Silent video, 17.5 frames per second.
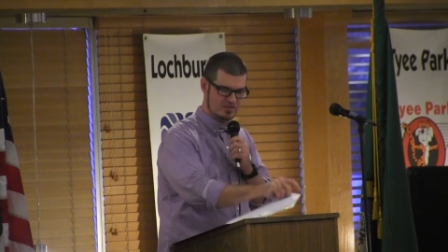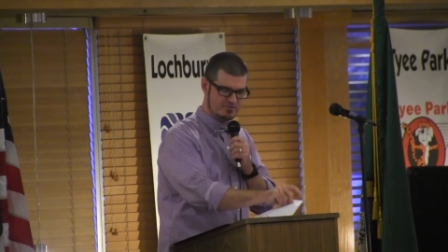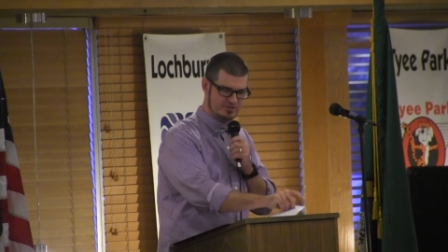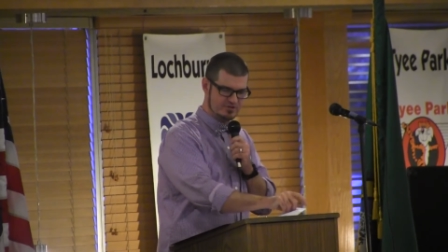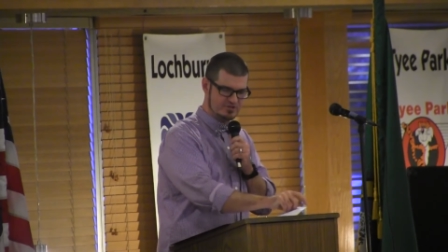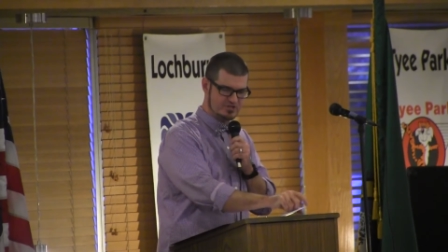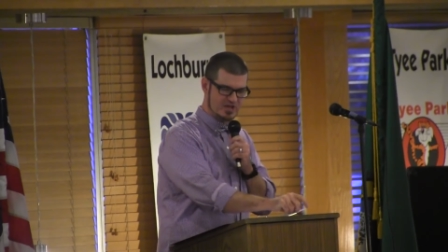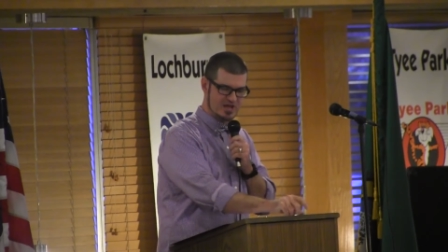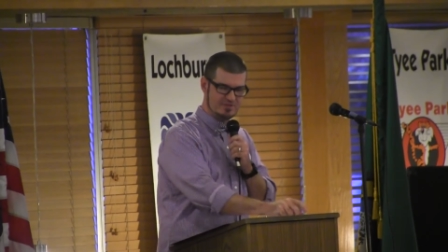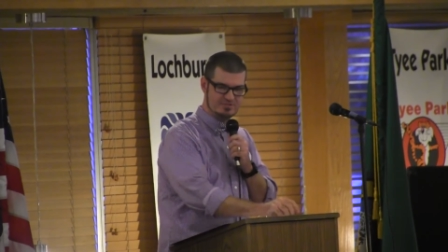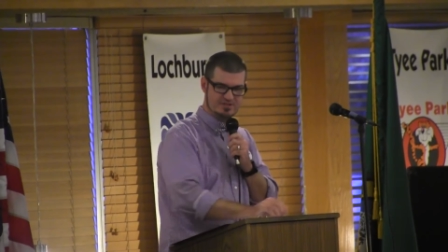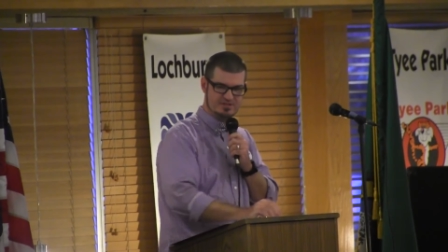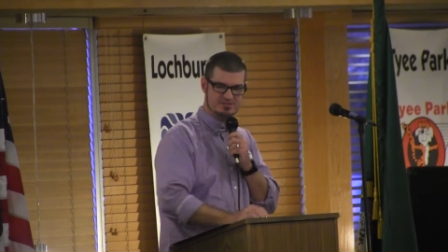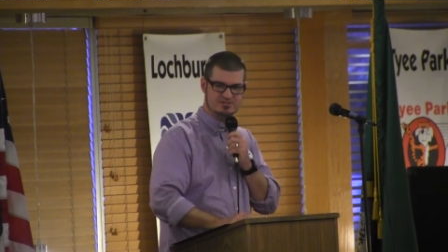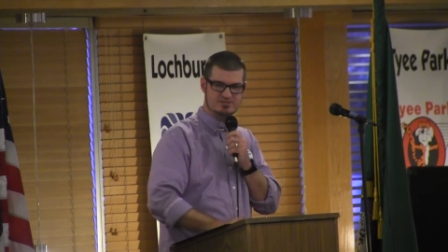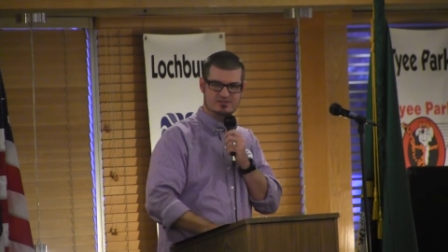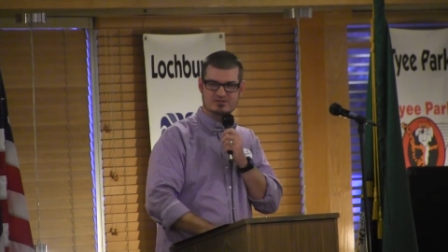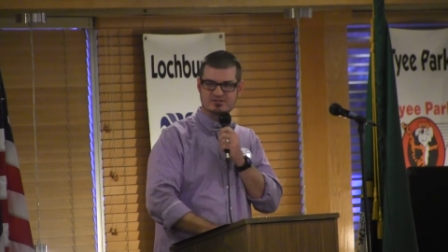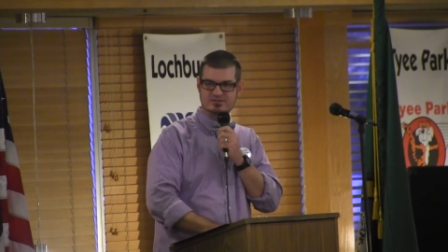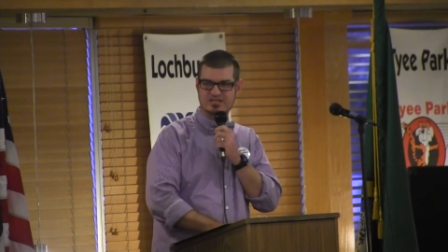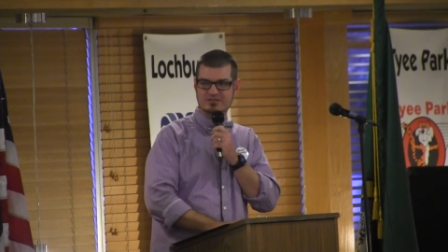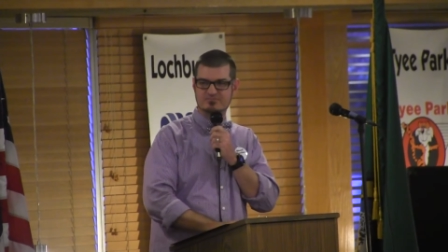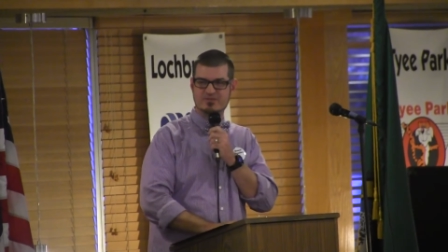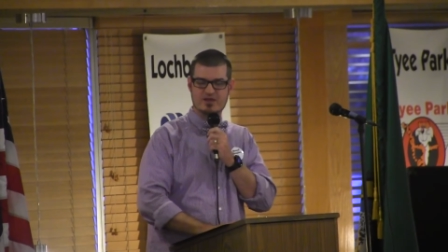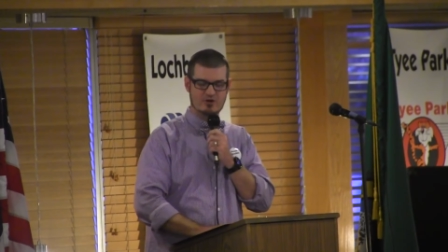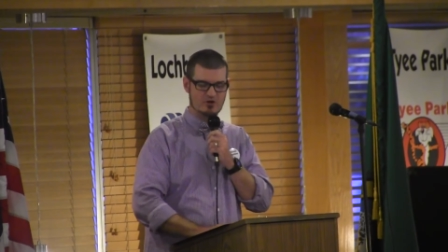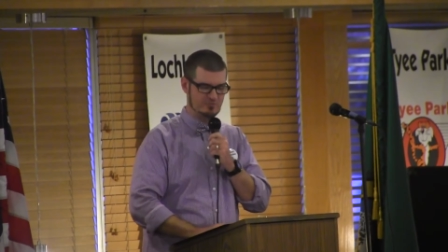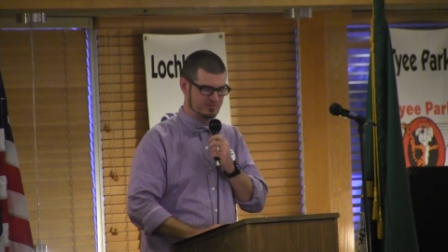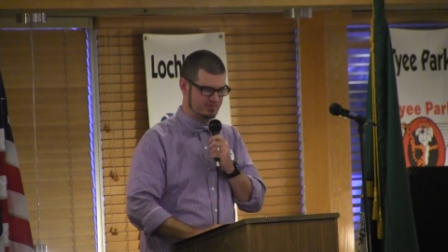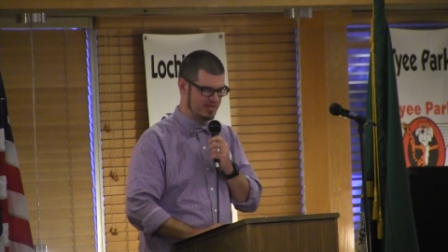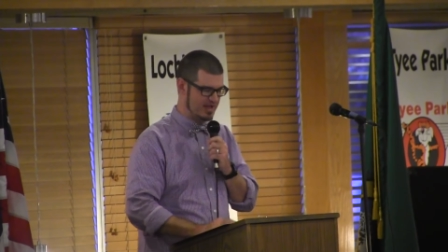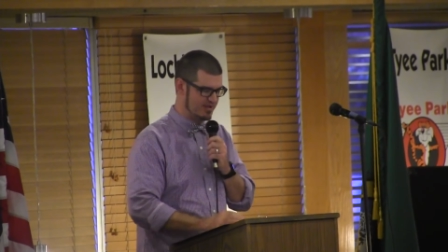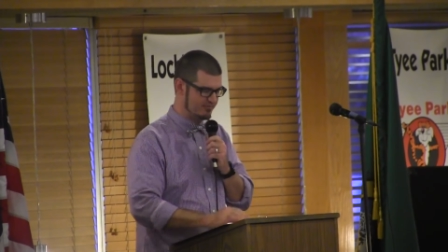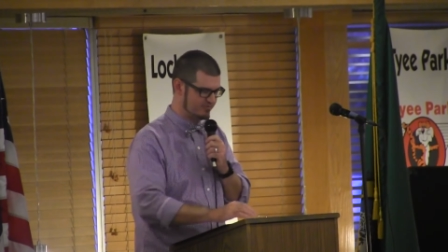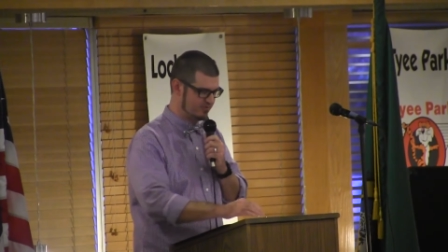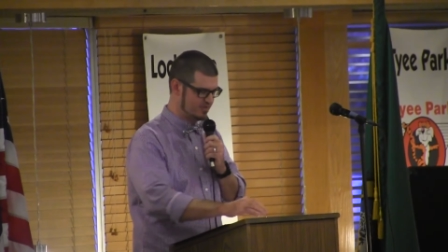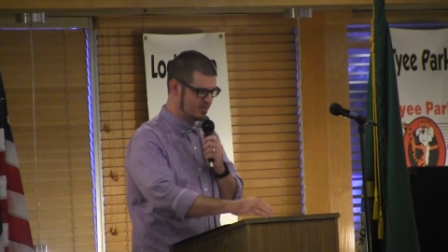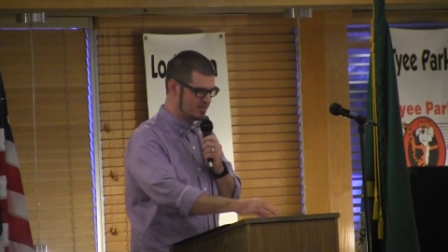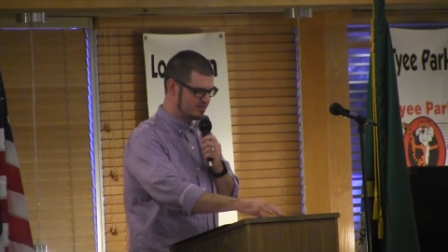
their job is to keep that hope alive